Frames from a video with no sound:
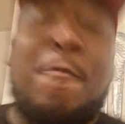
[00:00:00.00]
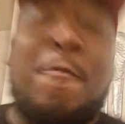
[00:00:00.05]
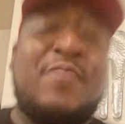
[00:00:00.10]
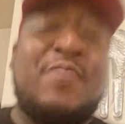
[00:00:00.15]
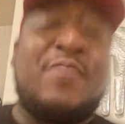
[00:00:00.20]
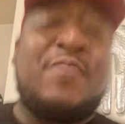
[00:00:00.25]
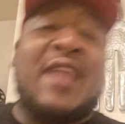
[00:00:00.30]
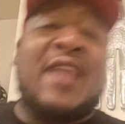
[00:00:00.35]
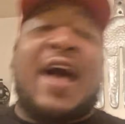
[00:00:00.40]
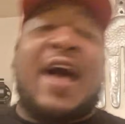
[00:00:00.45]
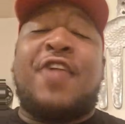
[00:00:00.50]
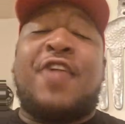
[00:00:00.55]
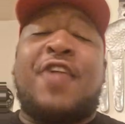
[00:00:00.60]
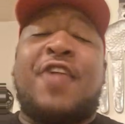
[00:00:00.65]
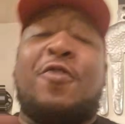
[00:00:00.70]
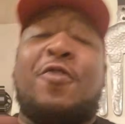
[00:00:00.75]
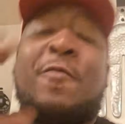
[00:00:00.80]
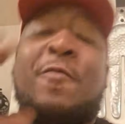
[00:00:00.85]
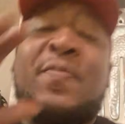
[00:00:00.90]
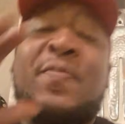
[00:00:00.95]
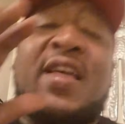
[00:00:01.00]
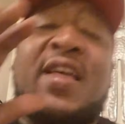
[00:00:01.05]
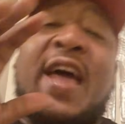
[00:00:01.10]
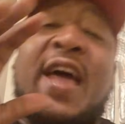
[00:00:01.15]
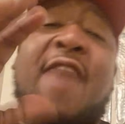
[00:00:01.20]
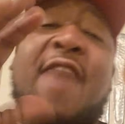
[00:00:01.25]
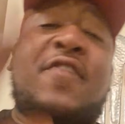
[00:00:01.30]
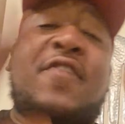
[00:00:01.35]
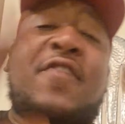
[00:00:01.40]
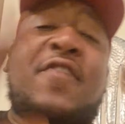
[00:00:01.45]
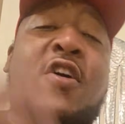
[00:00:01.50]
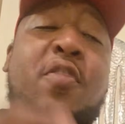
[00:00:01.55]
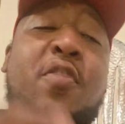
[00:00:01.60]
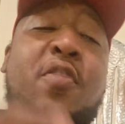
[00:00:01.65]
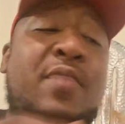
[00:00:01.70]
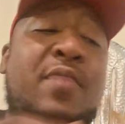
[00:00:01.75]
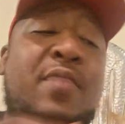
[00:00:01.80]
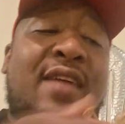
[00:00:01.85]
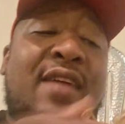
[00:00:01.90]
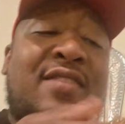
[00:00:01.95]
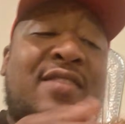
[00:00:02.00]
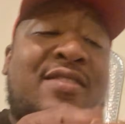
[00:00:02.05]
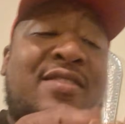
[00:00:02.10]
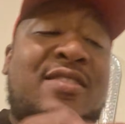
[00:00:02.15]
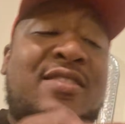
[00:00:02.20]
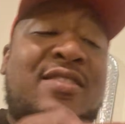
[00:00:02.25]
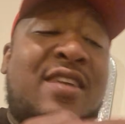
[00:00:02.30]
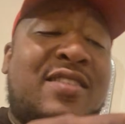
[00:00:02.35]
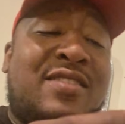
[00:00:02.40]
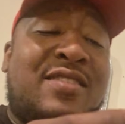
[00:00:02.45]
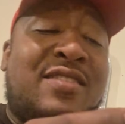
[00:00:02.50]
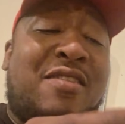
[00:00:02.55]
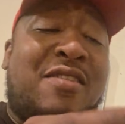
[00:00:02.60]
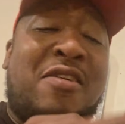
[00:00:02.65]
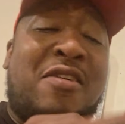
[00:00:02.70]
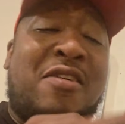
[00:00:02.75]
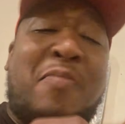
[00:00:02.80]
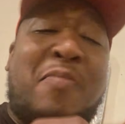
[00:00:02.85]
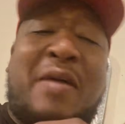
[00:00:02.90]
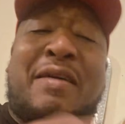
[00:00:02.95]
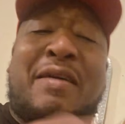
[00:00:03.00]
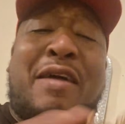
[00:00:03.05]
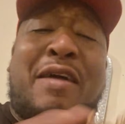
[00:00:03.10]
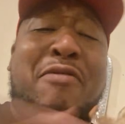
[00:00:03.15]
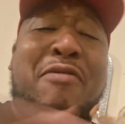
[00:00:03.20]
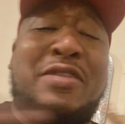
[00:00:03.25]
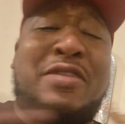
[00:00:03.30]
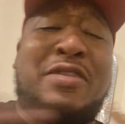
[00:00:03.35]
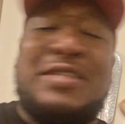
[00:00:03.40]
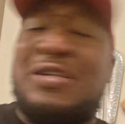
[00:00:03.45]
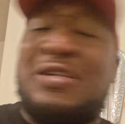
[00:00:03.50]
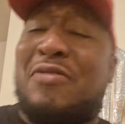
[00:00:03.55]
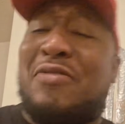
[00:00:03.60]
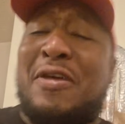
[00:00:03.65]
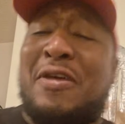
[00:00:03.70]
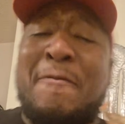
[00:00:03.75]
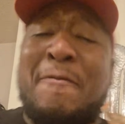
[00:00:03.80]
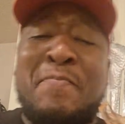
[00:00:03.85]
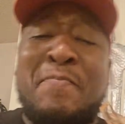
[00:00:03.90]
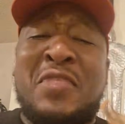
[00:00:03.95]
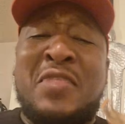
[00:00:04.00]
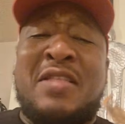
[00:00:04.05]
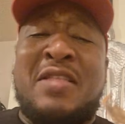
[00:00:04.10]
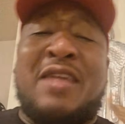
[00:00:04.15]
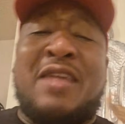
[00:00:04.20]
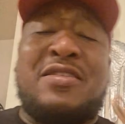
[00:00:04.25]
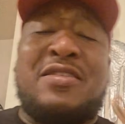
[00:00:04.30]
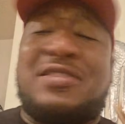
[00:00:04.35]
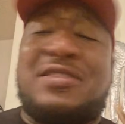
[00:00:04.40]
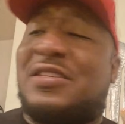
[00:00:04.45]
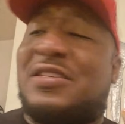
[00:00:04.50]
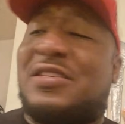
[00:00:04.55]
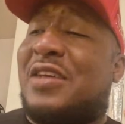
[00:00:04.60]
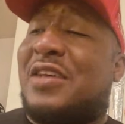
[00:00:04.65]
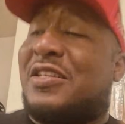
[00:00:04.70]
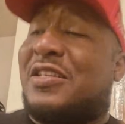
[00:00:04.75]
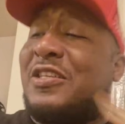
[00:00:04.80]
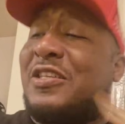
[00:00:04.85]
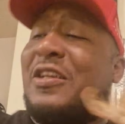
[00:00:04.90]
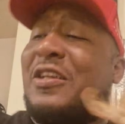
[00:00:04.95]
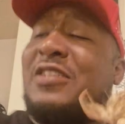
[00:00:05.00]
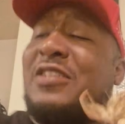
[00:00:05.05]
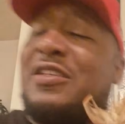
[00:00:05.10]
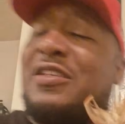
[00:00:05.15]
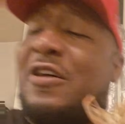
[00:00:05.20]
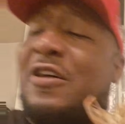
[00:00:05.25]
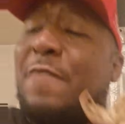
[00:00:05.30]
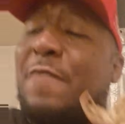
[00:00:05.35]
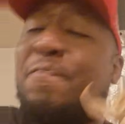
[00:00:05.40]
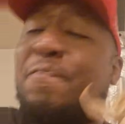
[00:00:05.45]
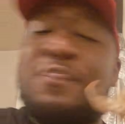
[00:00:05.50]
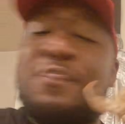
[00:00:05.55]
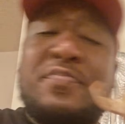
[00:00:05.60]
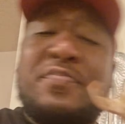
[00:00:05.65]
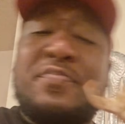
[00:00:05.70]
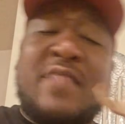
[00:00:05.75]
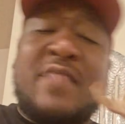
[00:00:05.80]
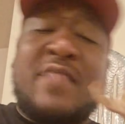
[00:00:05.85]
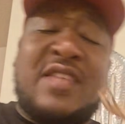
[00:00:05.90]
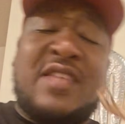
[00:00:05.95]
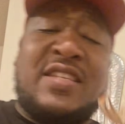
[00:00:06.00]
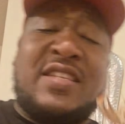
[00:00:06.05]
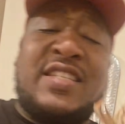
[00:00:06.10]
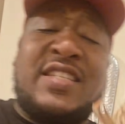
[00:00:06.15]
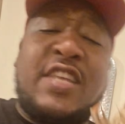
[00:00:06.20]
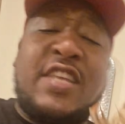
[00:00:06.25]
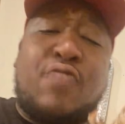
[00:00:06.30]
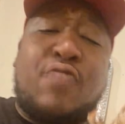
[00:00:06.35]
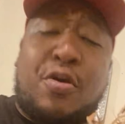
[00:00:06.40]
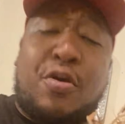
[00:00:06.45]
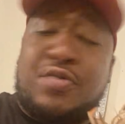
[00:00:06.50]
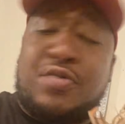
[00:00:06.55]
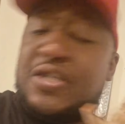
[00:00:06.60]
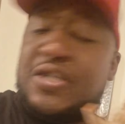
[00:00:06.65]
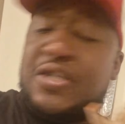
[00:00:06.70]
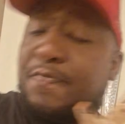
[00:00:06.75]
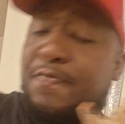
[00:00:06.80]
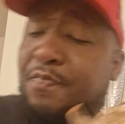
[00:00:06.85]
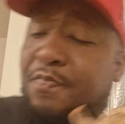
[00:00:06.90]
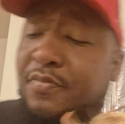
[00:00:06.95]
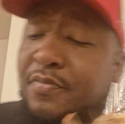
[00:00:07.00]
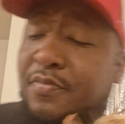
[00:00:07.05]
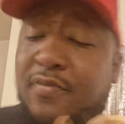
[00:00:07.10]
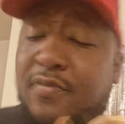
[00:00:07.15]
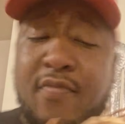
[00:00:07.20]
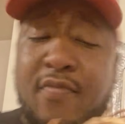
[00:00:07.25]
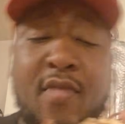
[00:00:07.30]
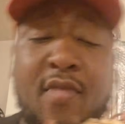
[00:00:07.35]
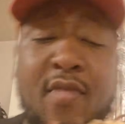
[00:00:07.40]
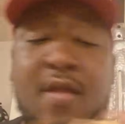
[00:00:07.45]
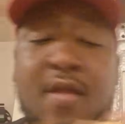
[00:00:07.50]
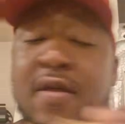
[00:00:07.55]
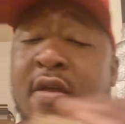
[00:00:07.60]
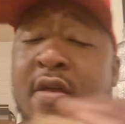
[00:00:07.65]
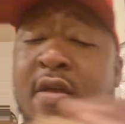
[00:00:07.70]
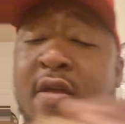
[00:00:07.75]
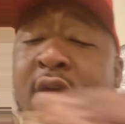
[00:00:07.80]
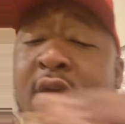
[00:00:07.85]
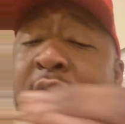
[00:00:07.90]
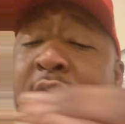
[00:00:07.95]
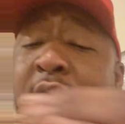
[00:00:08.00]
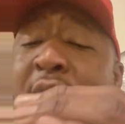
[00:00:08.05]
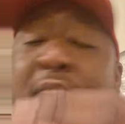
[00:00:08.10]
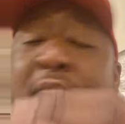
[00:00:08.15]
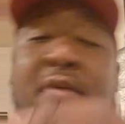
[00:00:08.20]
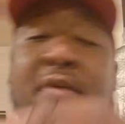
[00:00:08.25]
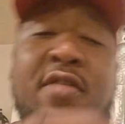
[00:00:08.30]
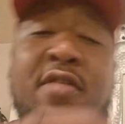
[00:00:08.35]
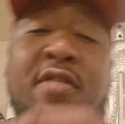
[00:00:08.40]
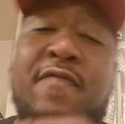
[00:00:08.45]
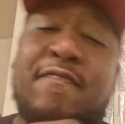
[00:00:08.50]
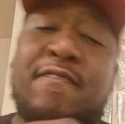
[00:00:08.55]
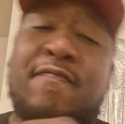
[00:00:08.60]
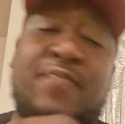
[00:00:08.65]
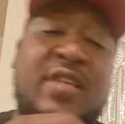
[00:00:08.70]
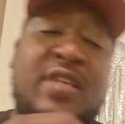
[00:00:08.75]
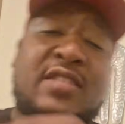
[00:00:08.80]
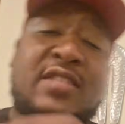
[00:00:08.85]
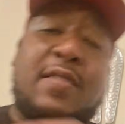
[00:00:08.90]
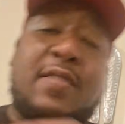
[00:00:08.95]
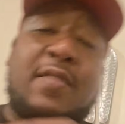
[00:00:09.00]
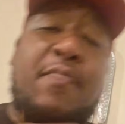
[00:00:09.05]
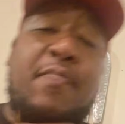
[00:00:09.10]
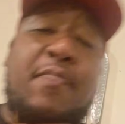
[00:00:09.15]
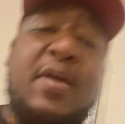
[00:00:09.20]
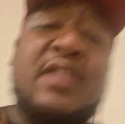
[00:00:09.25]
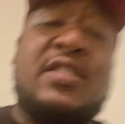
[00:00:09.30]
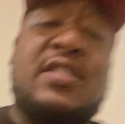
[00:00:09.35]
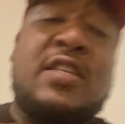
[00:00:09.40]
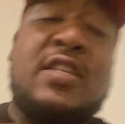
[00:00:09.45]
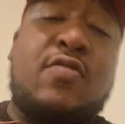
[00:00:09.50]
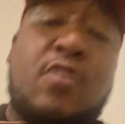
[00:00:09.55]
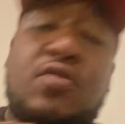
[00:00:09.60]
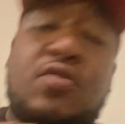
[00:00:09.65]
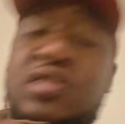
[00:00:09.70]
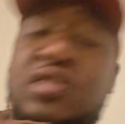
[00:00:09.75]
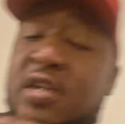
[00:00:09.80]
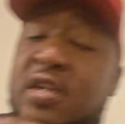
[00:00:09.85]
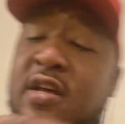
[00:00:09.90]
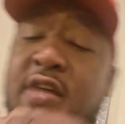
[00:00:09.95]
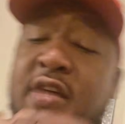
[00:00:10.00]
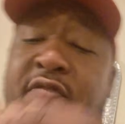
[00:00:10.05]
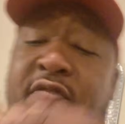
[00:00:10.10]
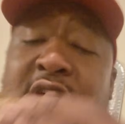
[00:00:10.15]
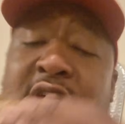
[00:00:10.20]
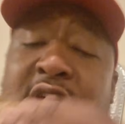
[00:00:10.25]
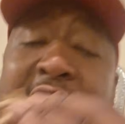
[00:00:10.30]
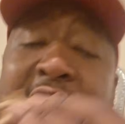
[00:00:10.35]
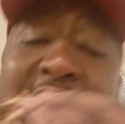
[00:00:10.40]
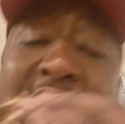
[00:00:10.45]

I know. Half of y'all gonna be like disgusted. Oh my God, what is he doing? That looks disgusting. It's a sea roach. But mother, it's the best sea roach you'll ever have.